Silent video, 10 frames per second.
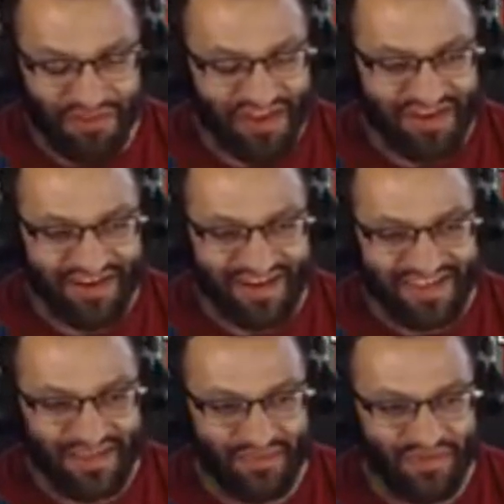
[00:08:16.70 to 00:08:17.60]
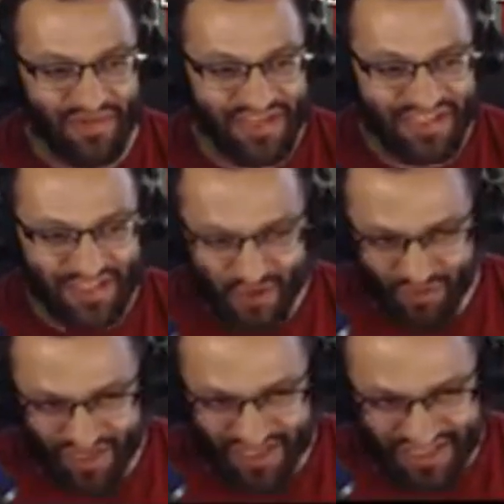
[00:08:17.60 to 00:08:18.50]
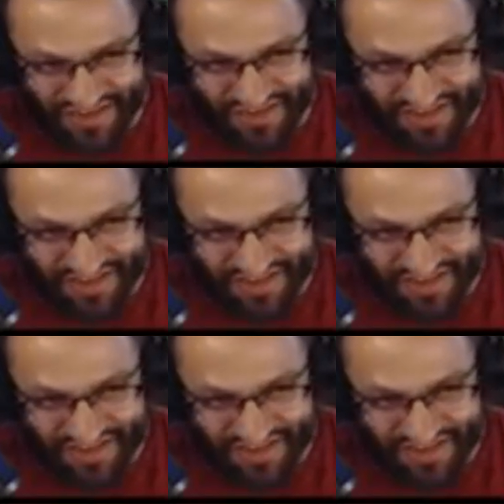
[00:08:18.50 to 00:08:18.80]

there. Something funny is the speech.